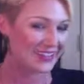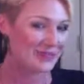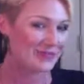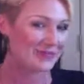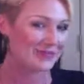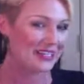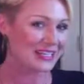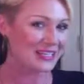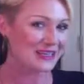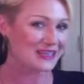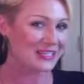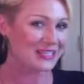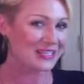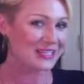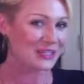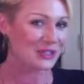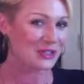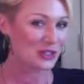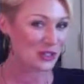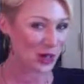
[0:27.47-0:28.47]
Please
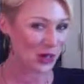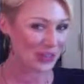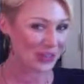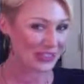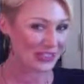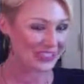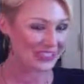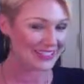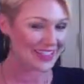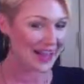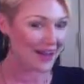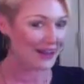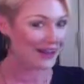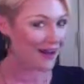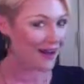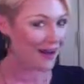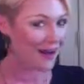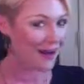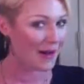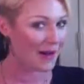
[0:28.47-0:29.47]
visit
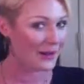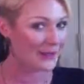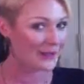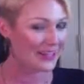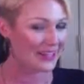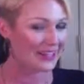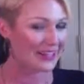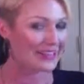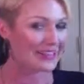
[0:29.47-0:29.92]
Shart.com.